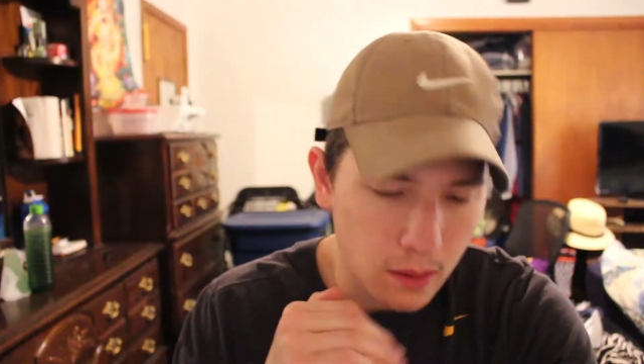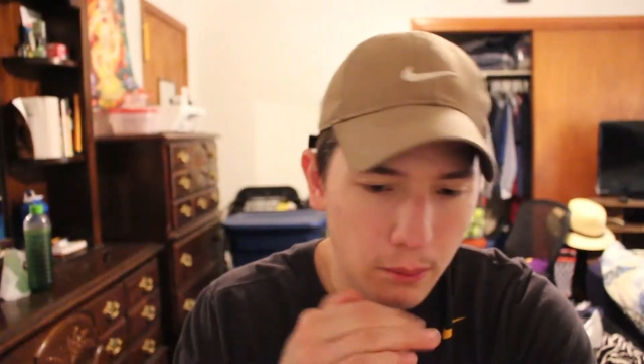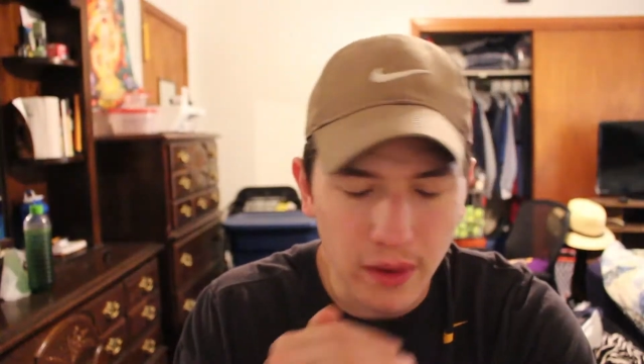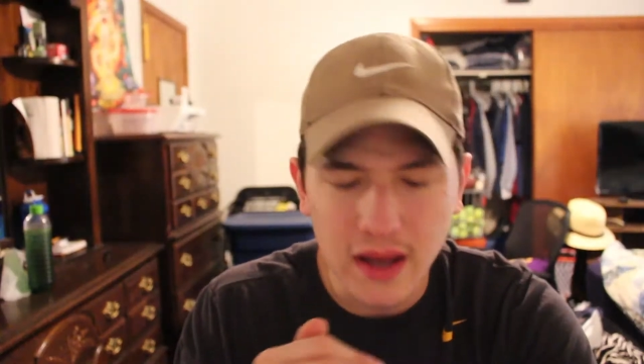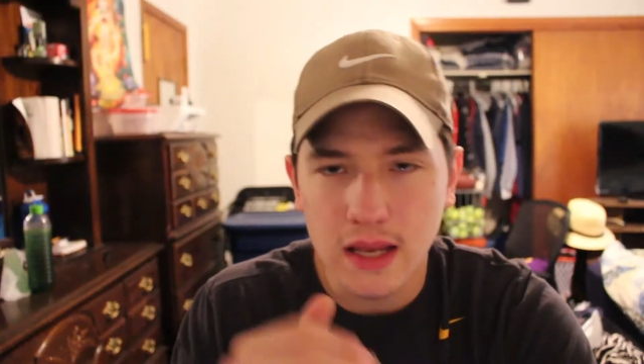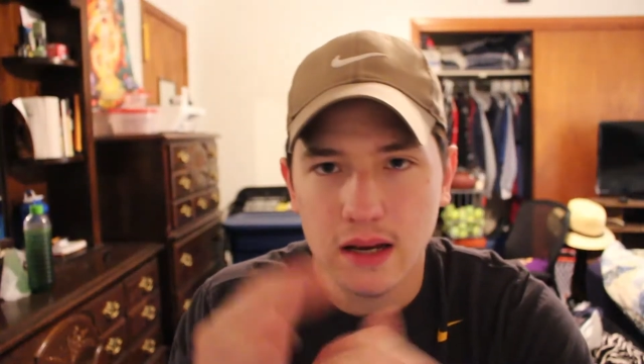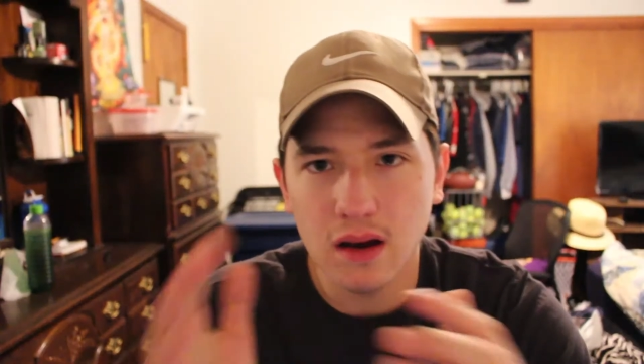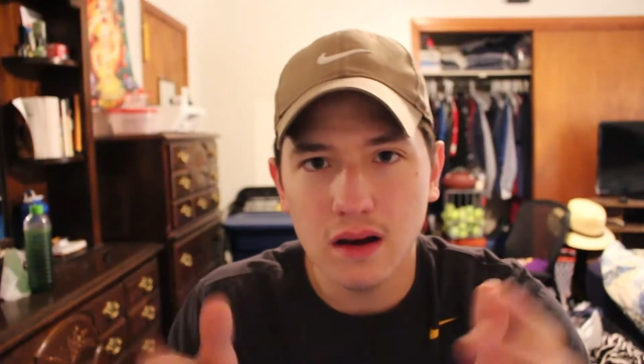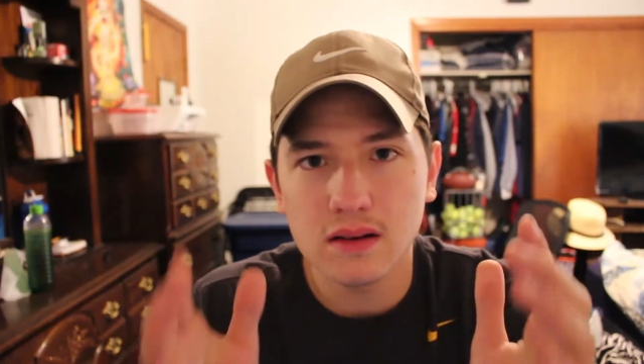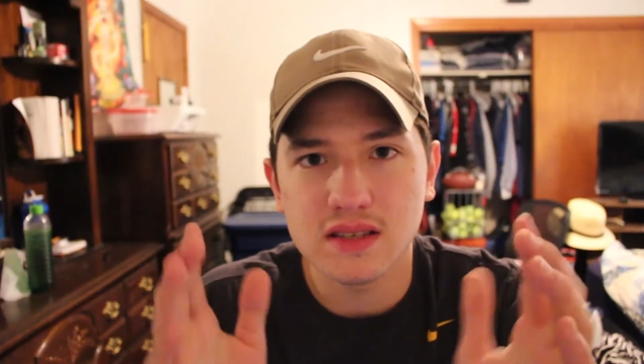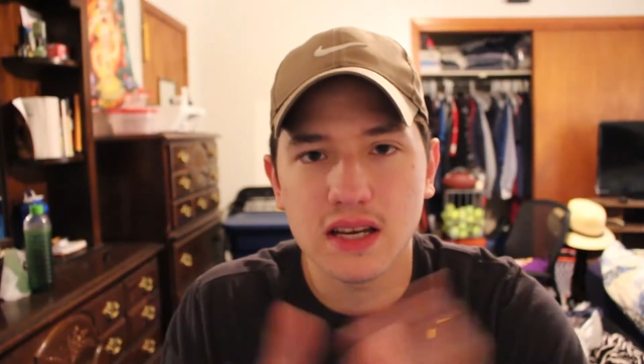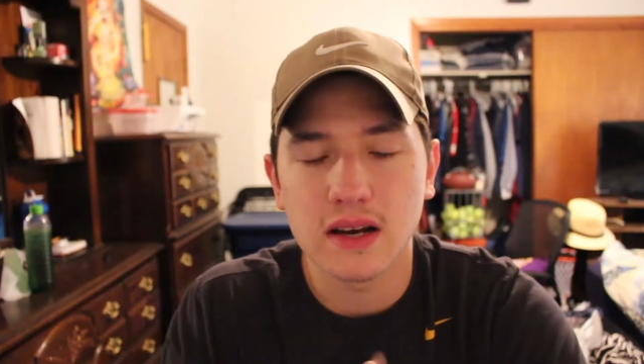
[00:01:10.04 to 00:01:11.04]
But in
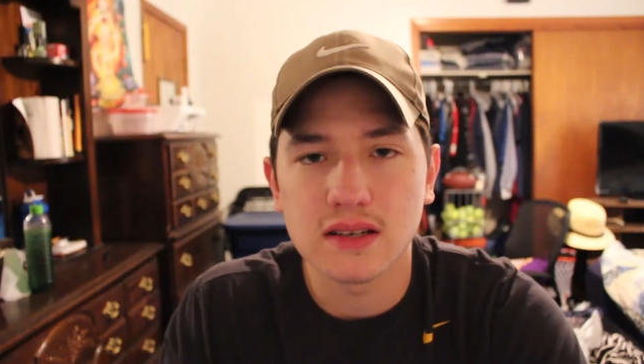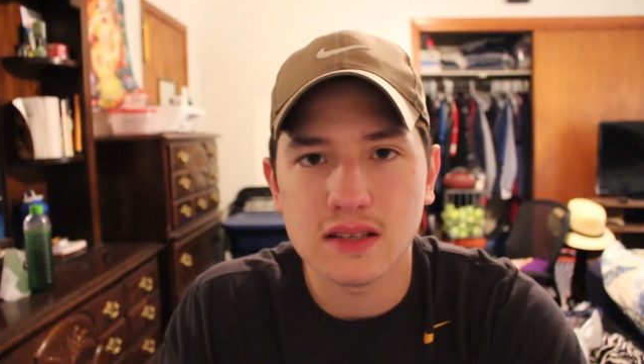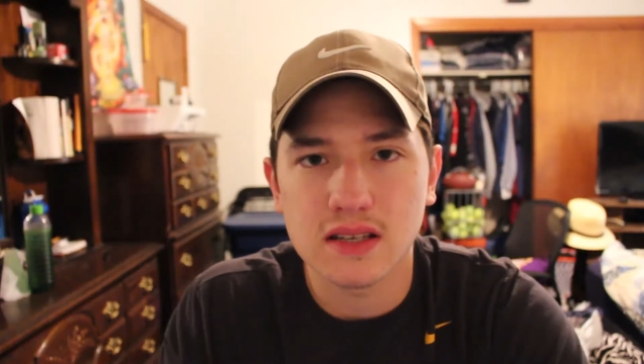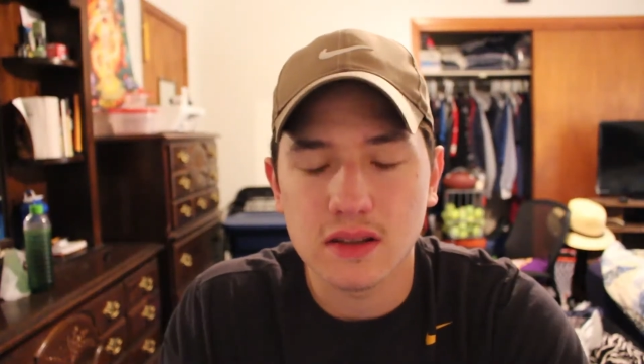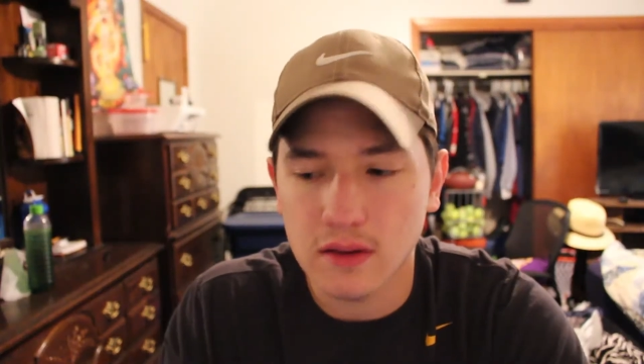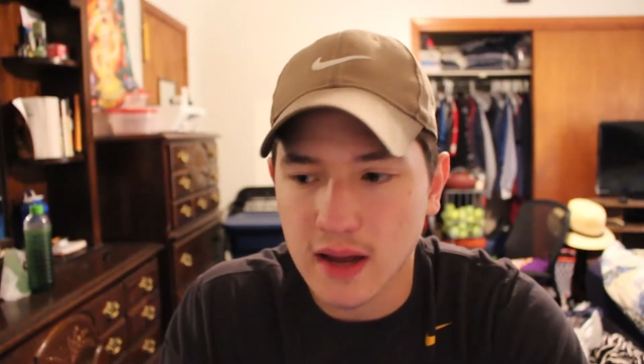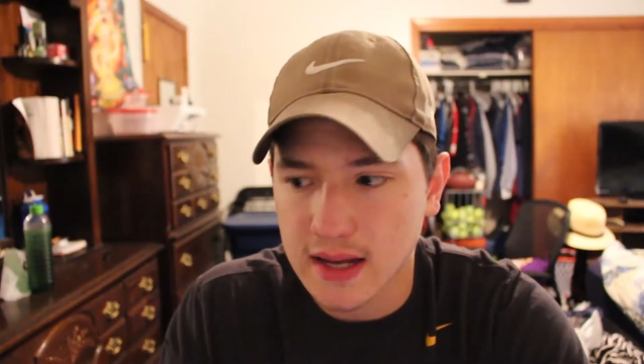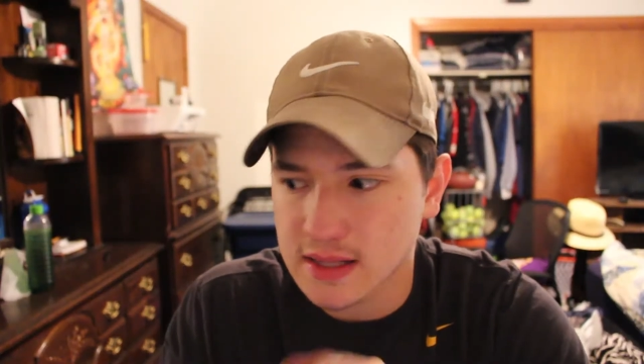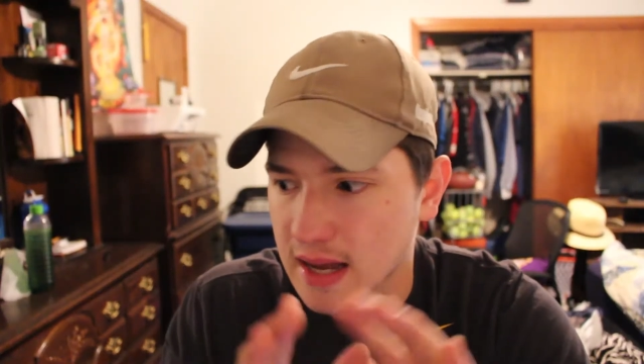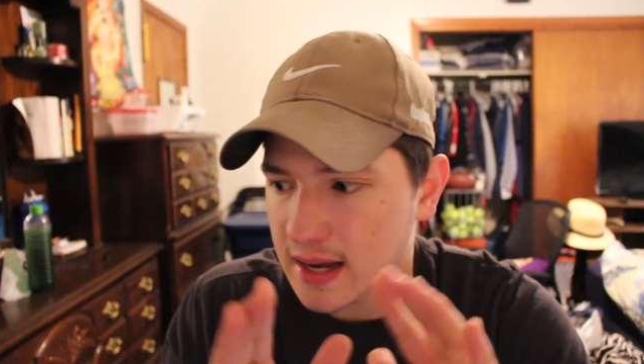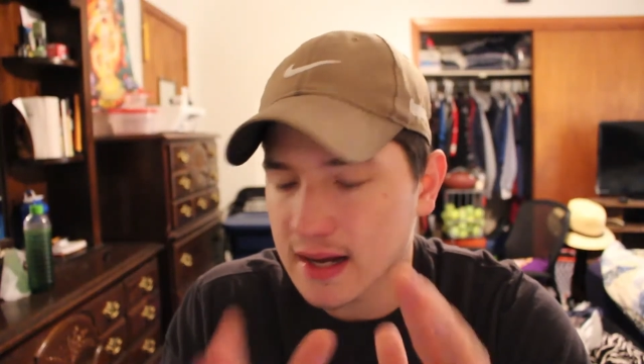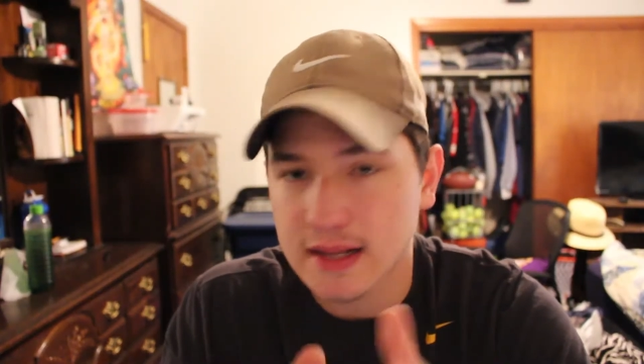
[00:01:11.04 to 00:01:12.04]
all seriousness, no,
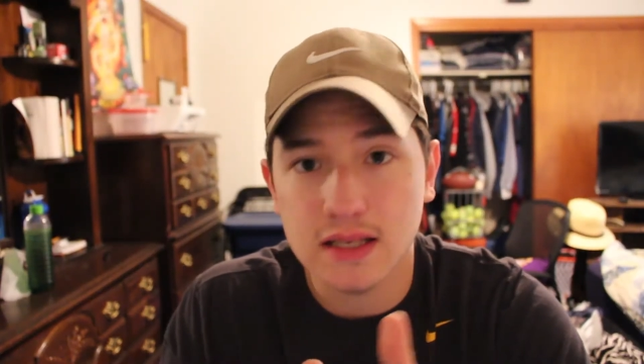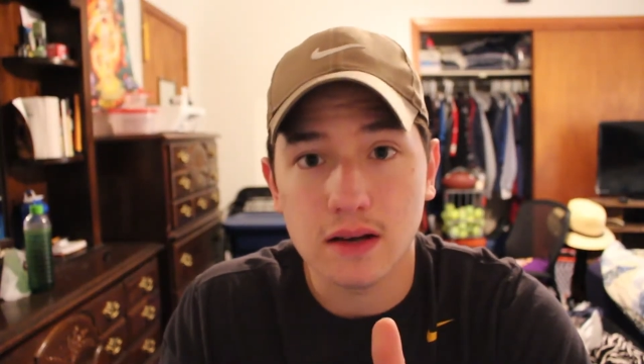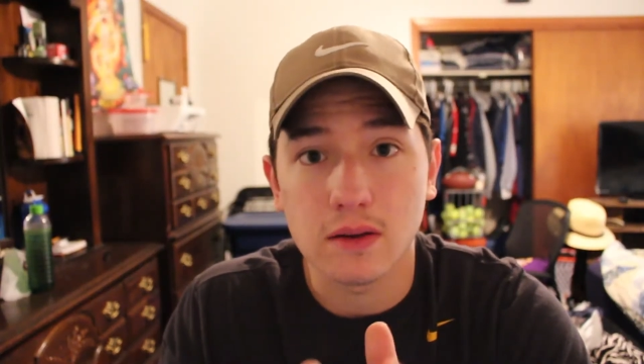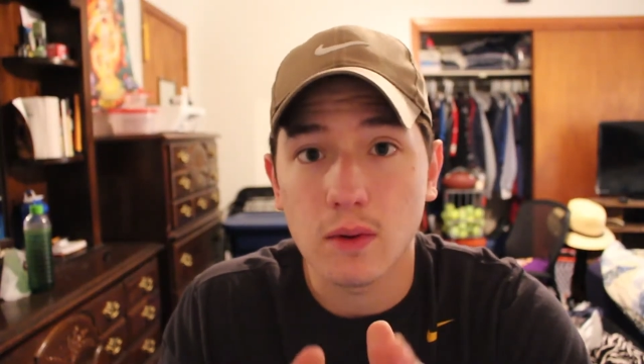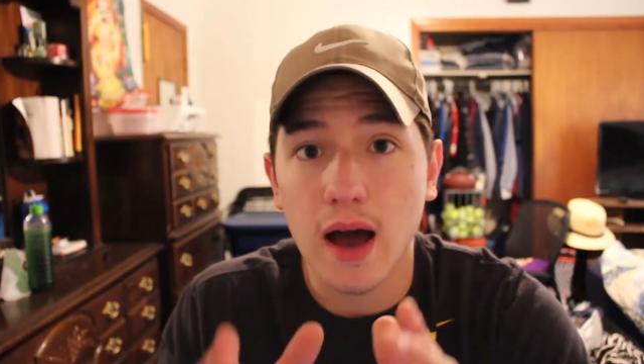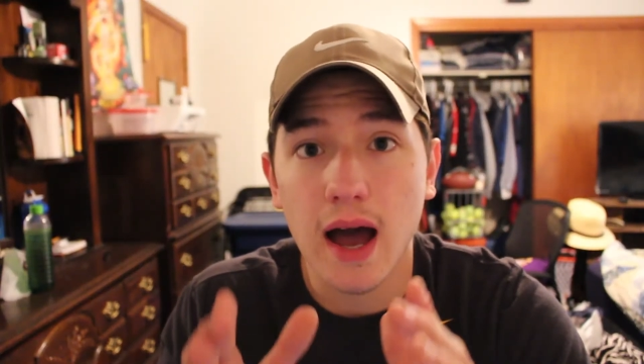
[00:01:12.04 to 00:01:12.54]
guys, I gotta tell you,